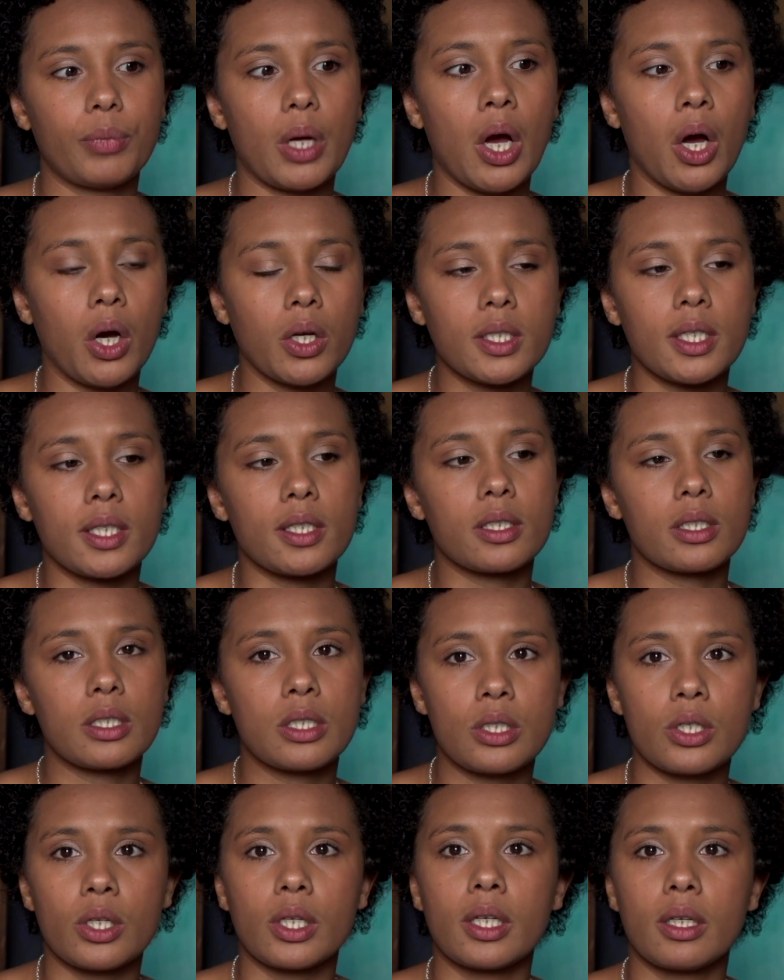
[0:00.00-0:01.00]
artists
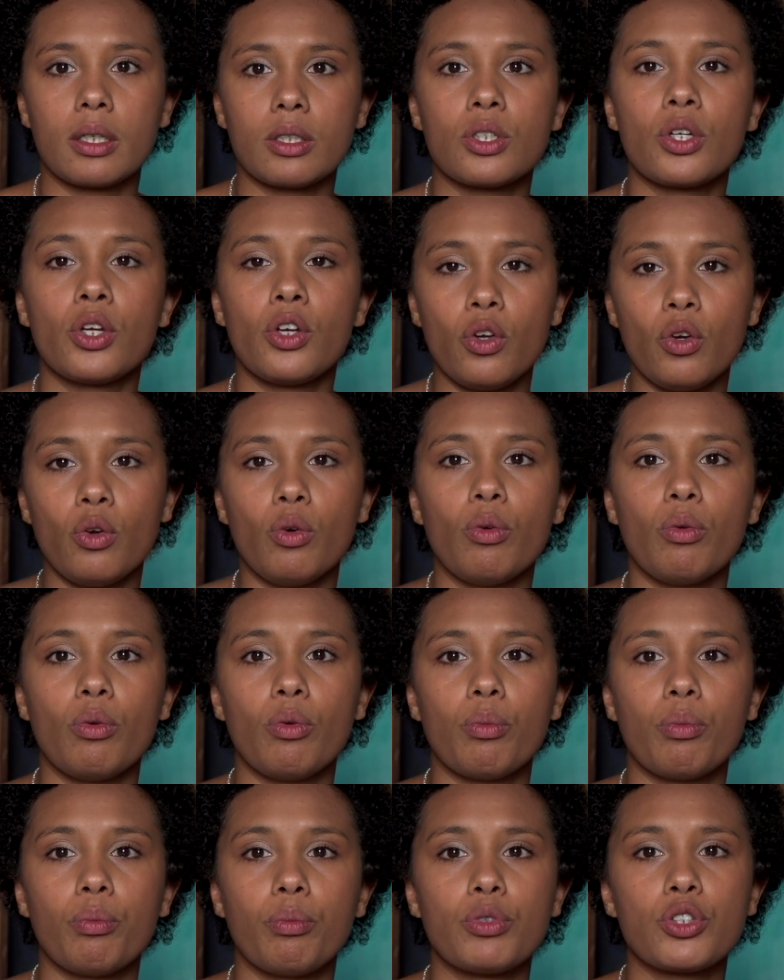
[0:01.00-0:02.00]
to
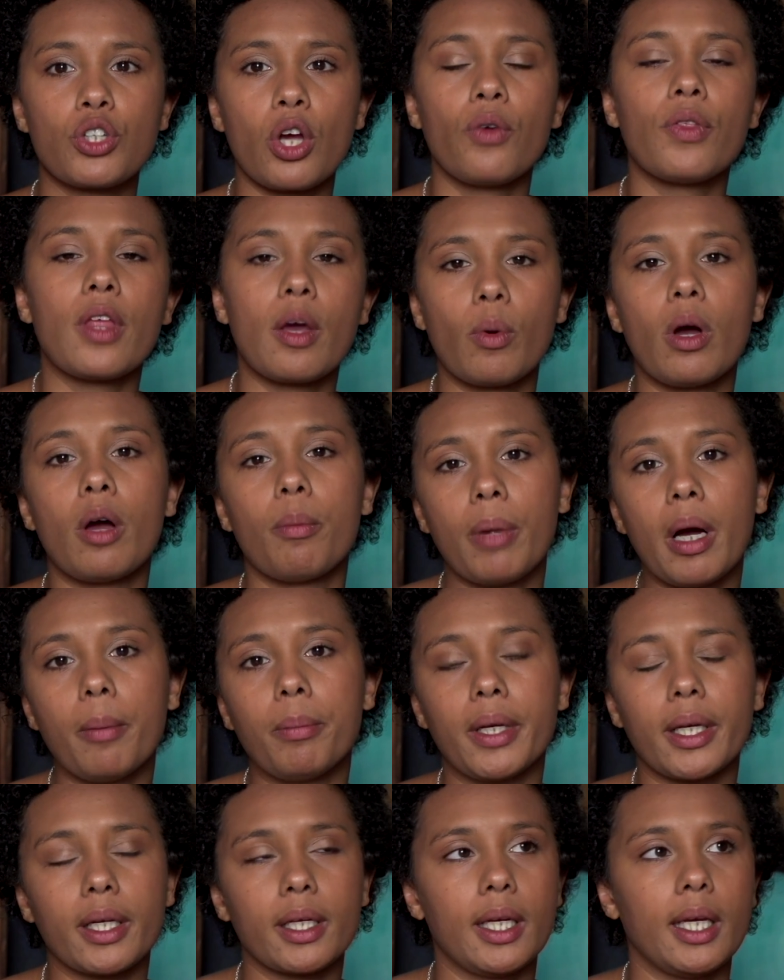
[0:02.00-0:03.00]
show their work
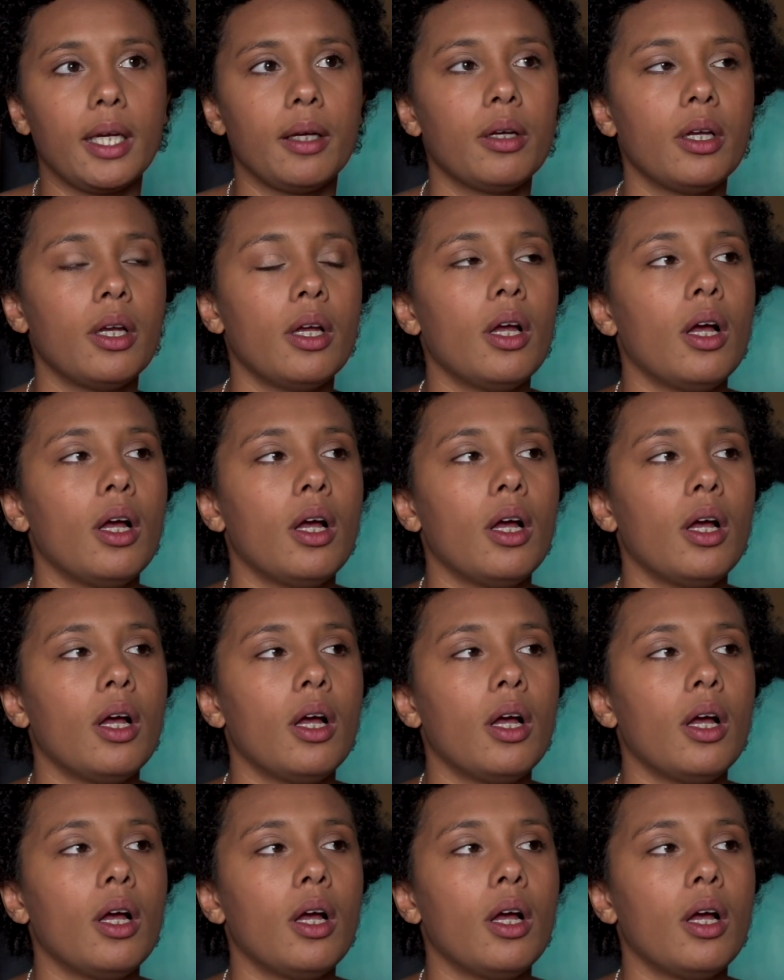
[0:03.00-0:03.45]
publicly